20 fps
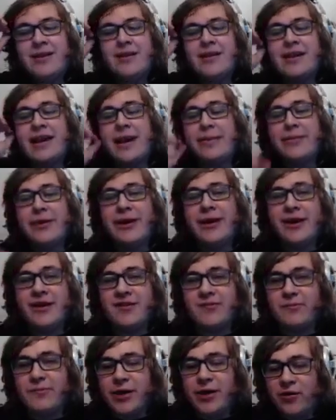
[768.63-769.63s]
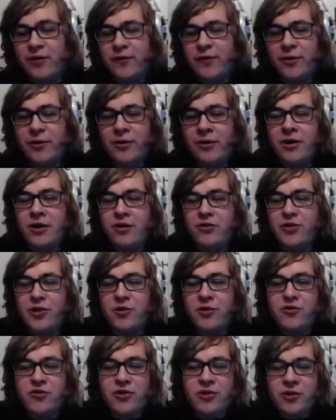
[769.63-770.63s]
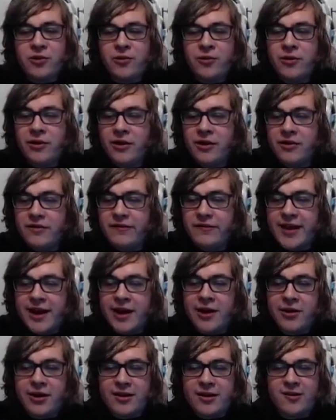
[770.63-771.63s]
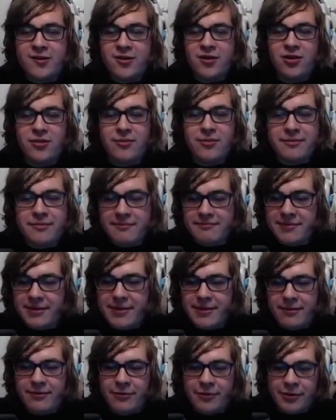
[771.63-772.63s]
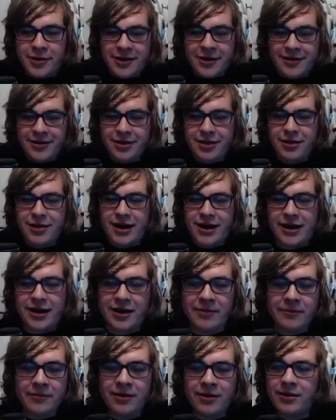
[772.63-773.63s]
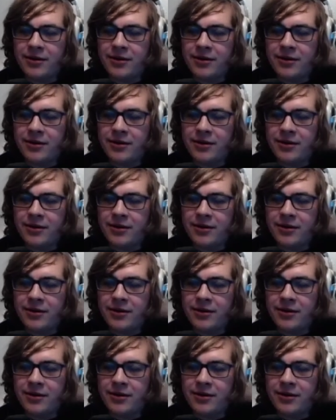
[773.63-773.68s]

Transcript: Catbat is beautiful. Don't you dare insult my baby boy. Look at him.